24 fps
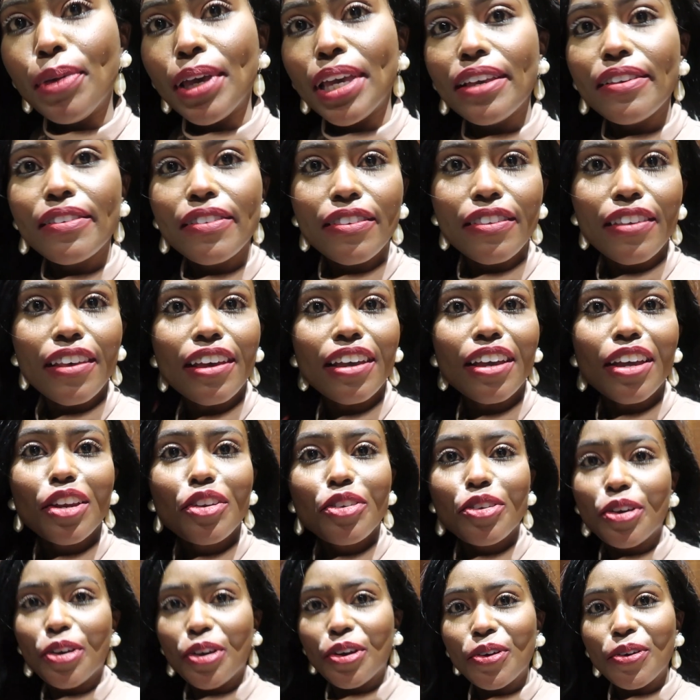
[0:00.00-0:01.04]
basic
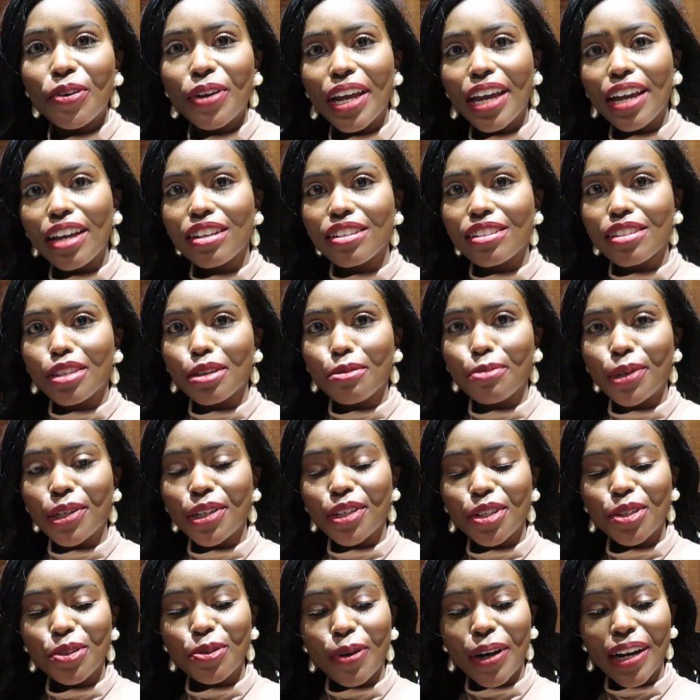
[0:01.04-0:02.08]
turtleneck
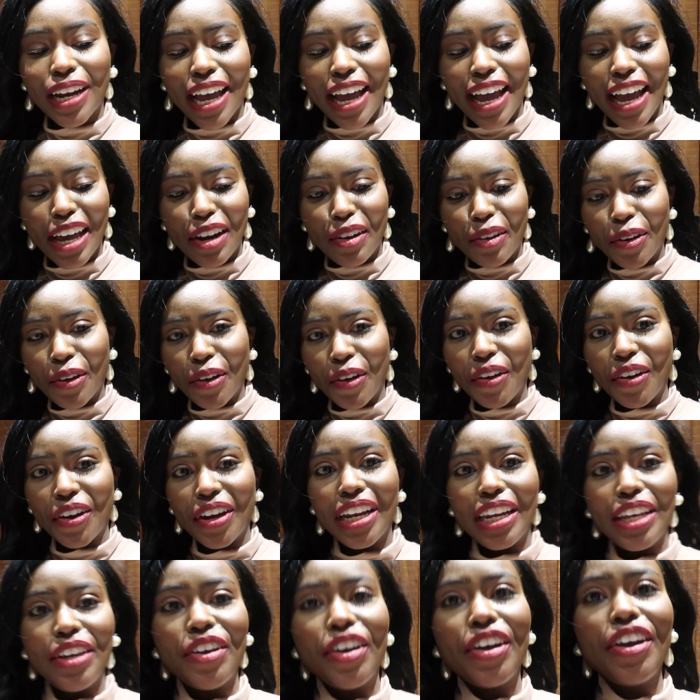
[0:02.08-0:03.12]
similar to what I had on
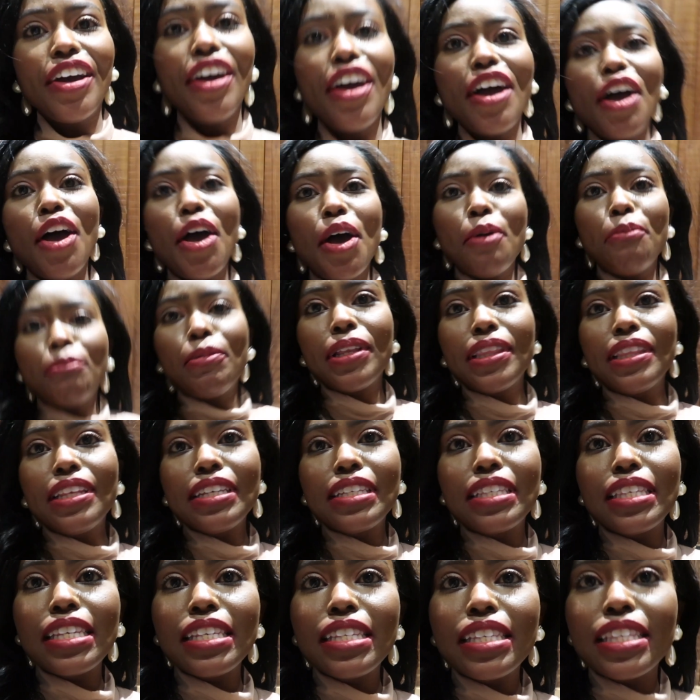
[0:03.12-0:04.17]
earlier but
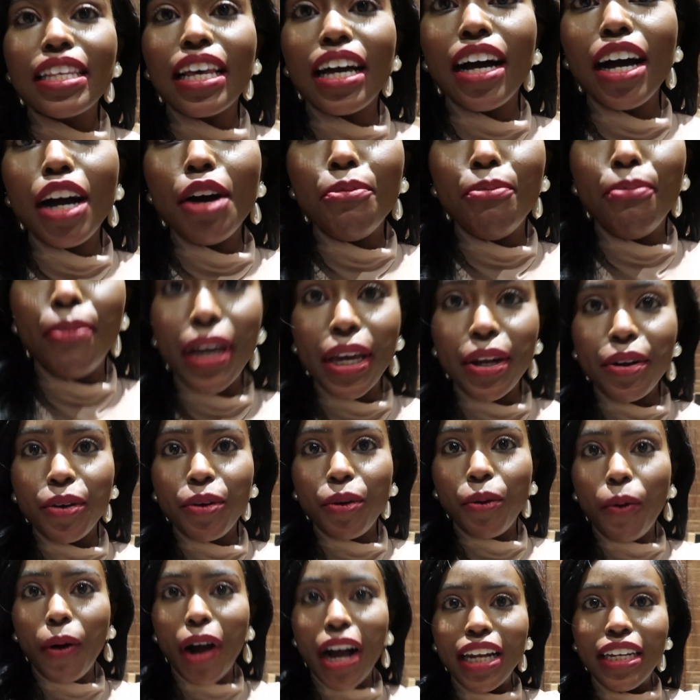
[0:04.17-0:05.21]
this is a better
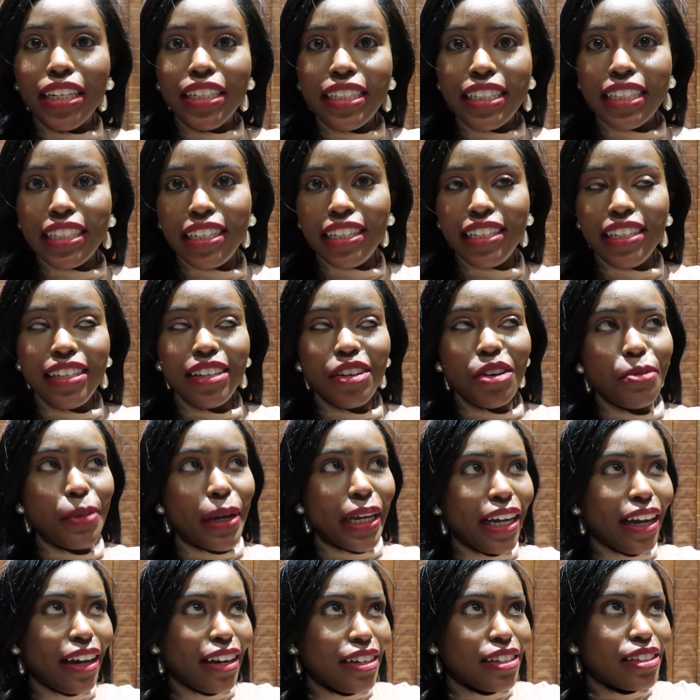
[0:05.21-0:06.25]
quality oh my
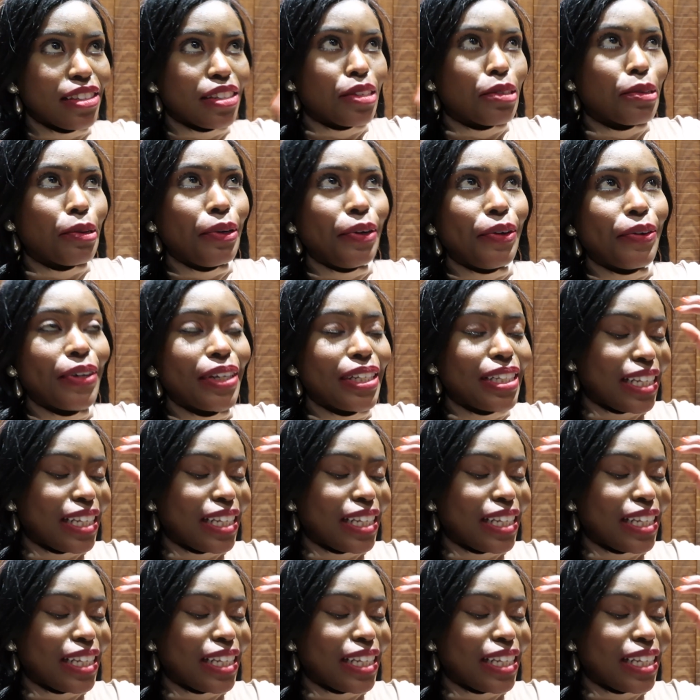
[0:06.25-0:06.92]
god it's so noisy